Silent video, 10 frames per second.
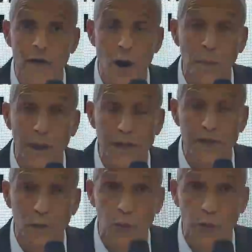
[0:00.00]
while
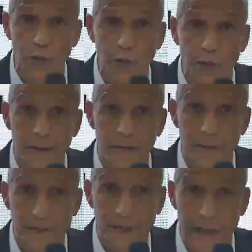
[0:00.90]
considering all the
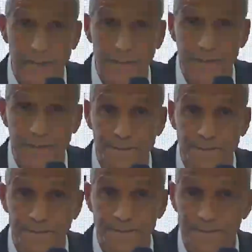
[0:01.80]
factors at play. At